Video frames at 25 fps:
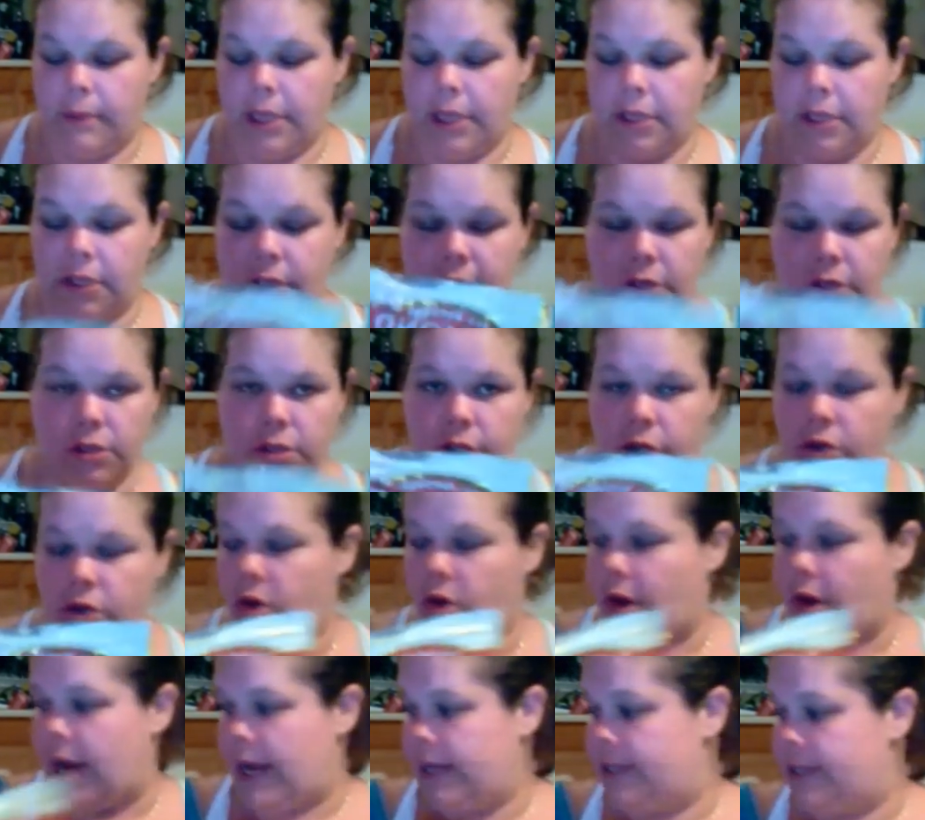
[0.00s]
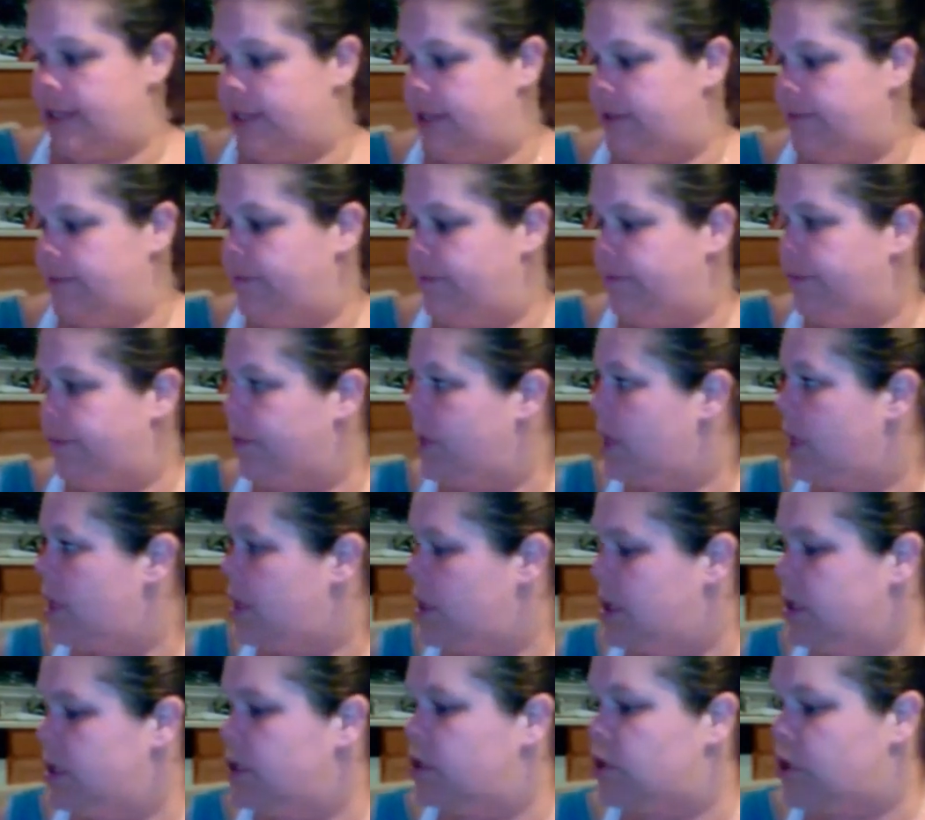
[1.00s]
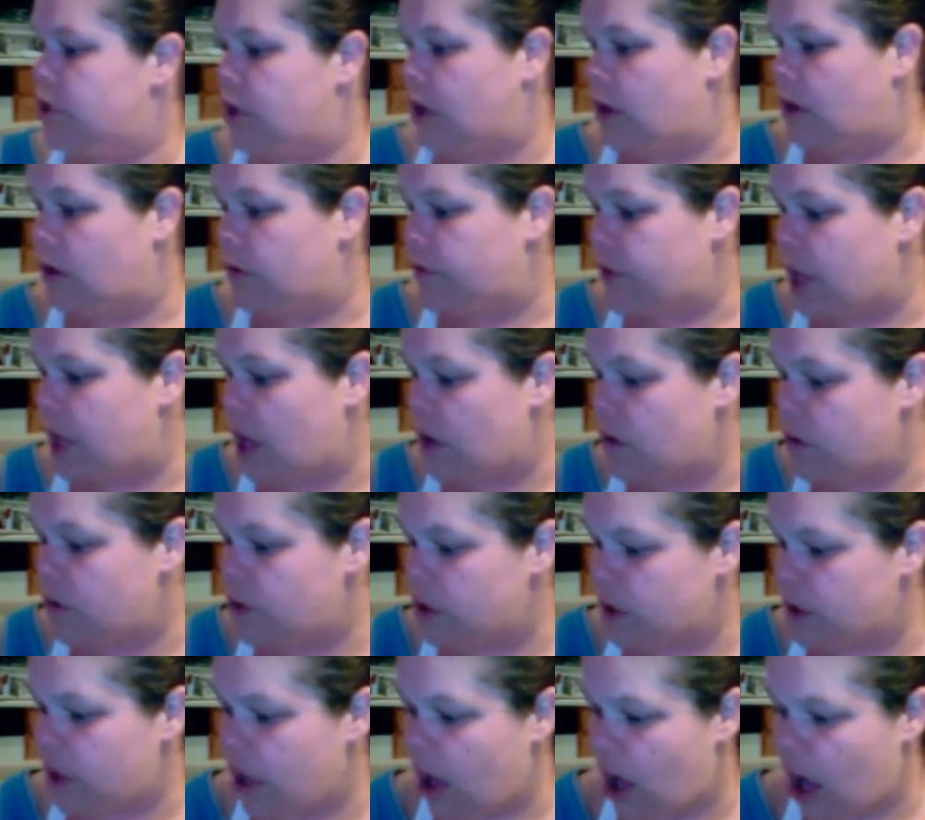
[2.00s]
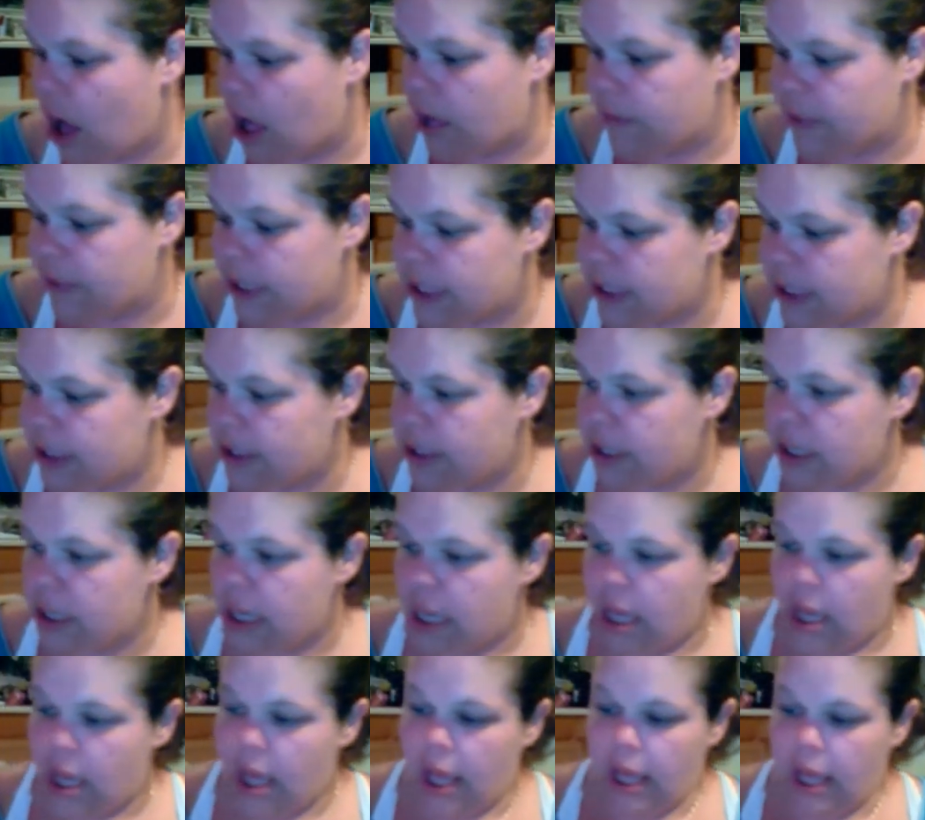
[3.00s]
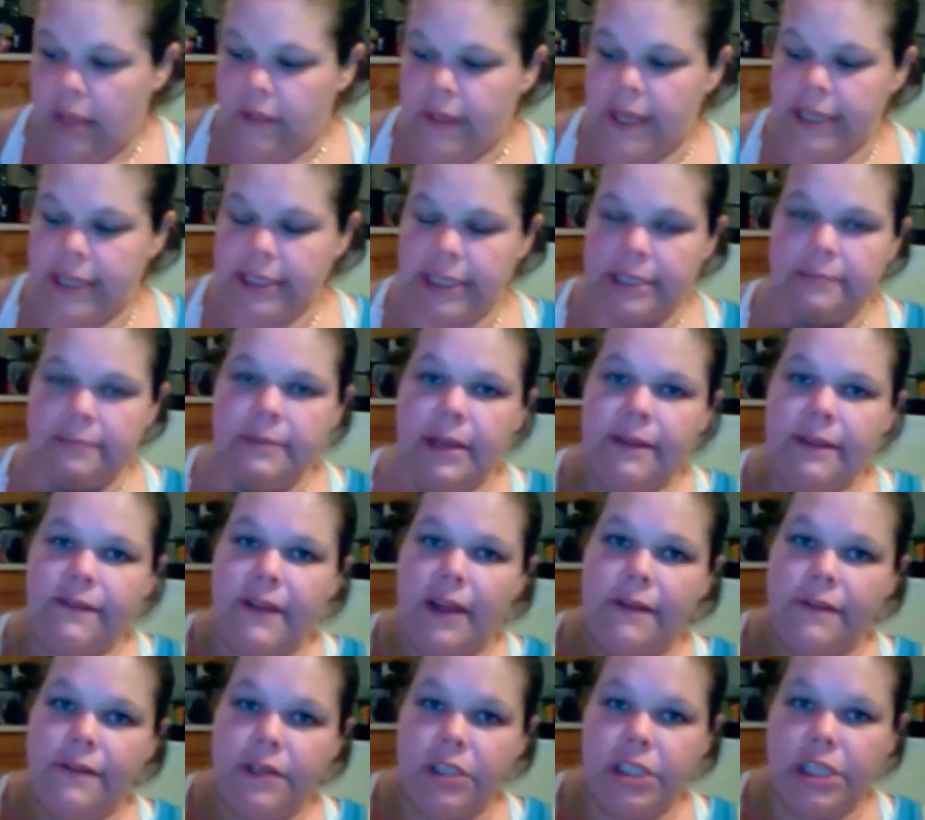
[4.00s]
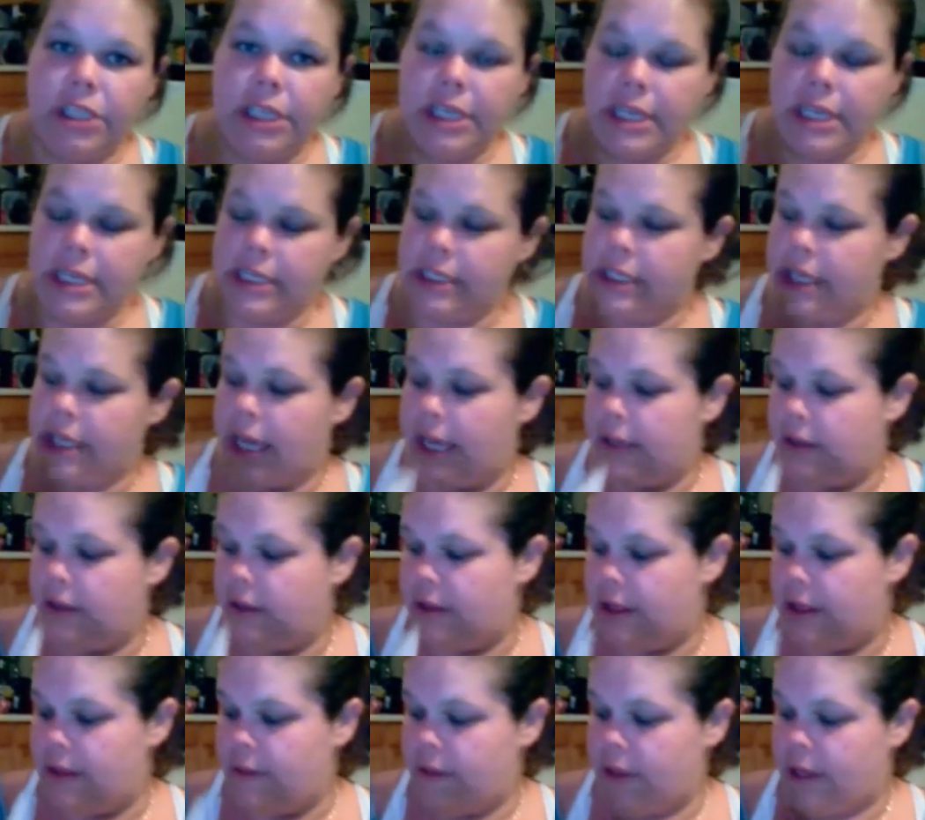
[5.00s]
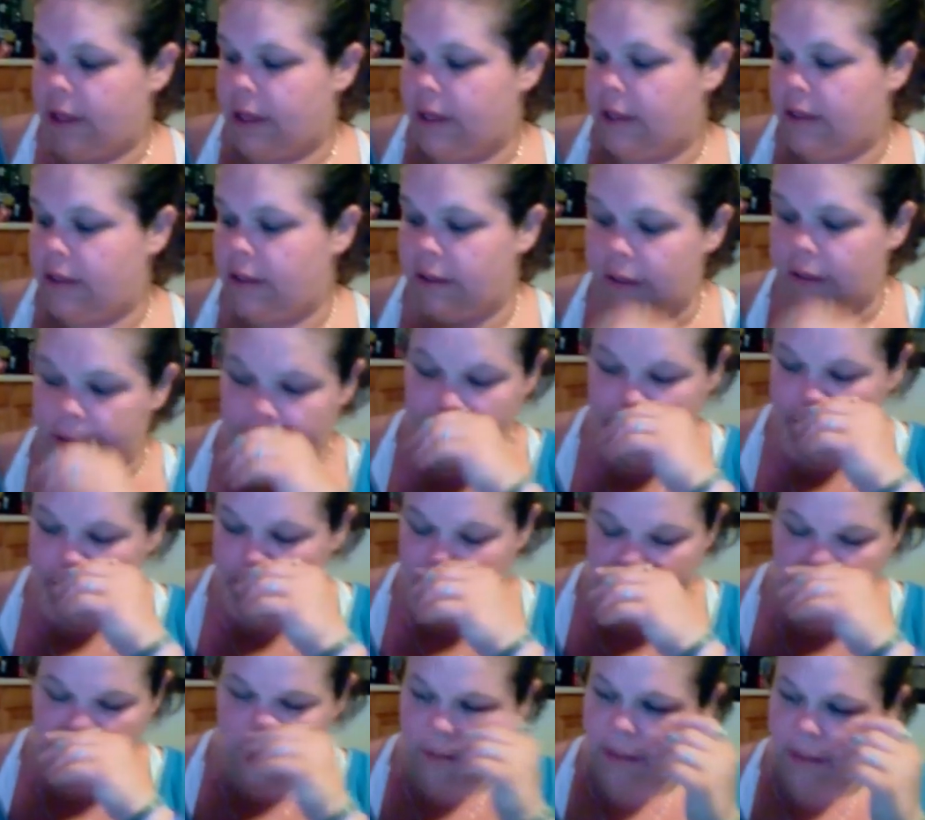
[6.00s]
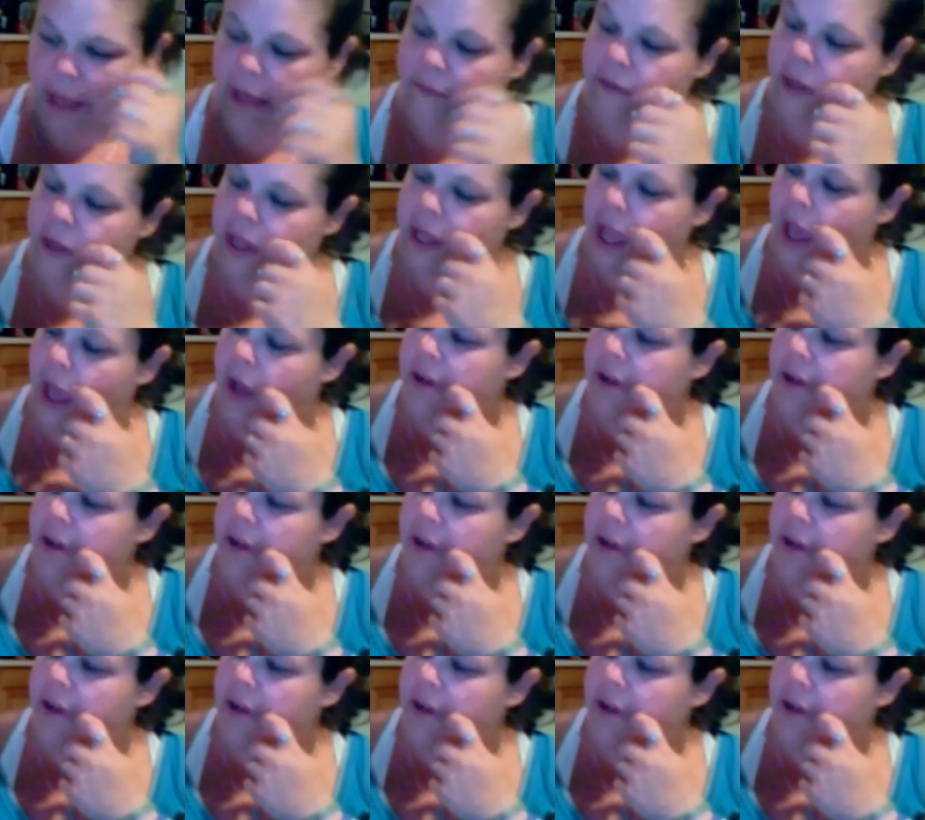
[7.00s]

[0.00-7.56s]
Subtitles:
They're great. So those are the almonds. This is my favorite cheese other than the Laughing Cow